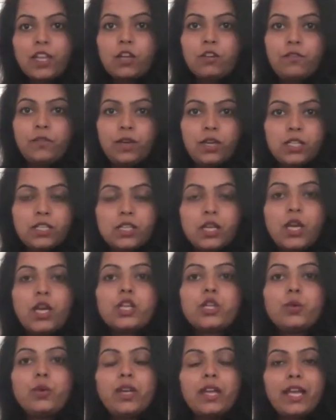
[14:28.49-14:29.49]
First,
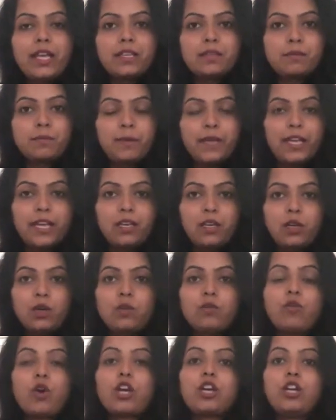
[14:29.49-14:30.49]
you will explain
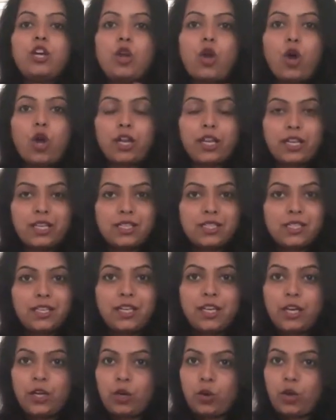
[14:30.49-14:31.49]
what law is in
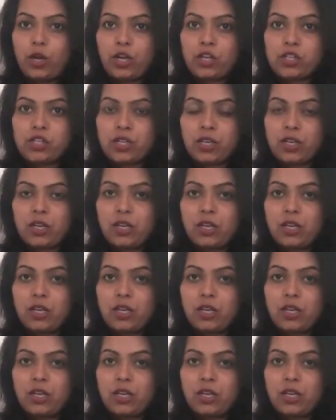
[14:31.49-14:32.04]
introduction.